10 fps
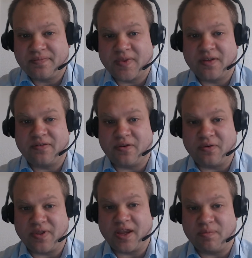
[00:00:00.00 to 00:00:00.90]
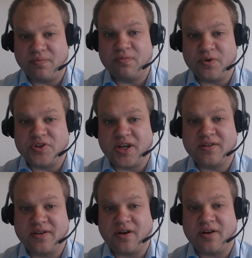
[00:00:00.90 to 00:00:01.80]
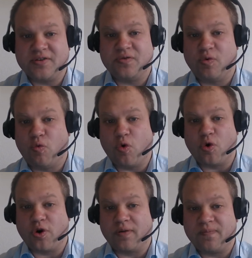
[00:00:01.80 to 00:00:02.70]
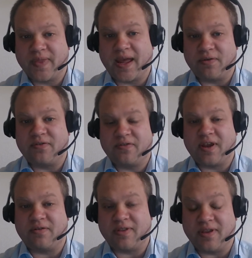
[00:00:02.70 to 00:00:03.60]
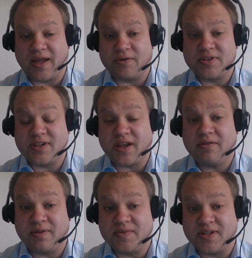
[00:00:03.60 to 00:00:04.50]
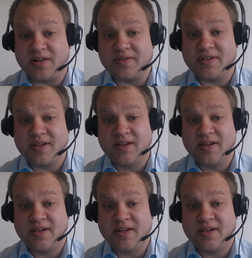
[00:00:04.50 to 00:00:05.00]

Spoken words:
So they project it onto the war outside of themselves.